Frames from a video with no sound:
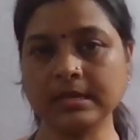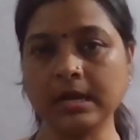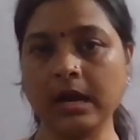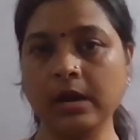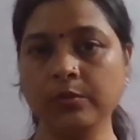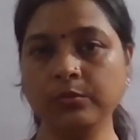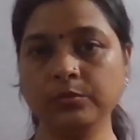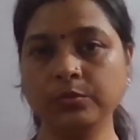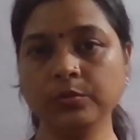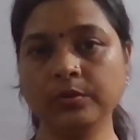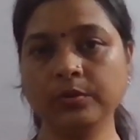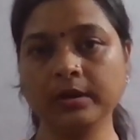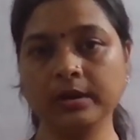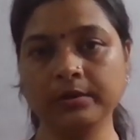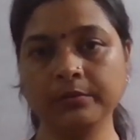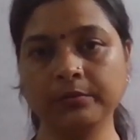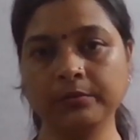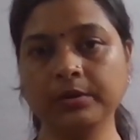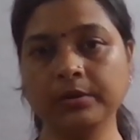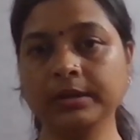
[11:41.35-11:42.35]
how to
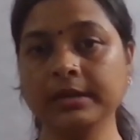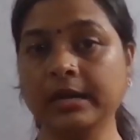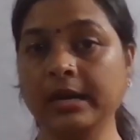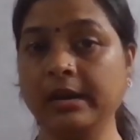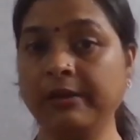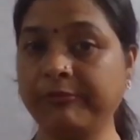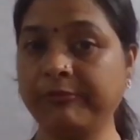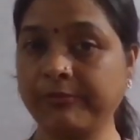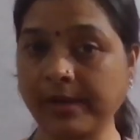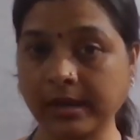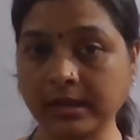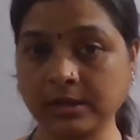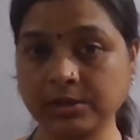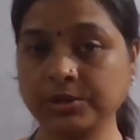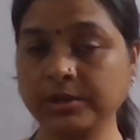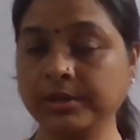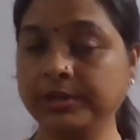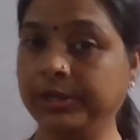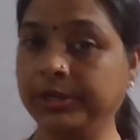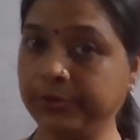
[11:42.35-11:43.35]
convert a
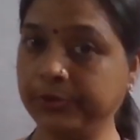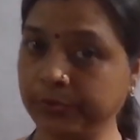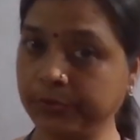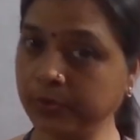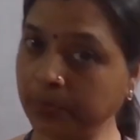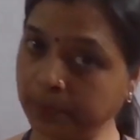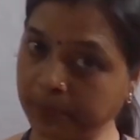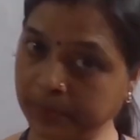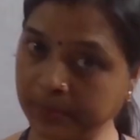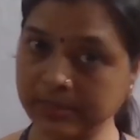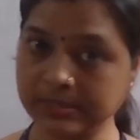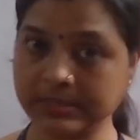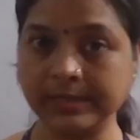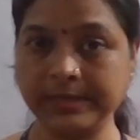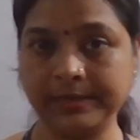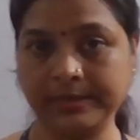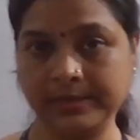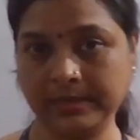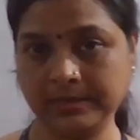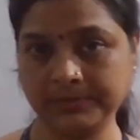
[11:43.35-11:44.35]
fraction into
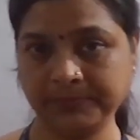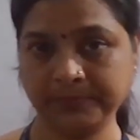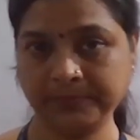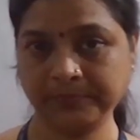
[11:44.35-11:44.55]
percentage.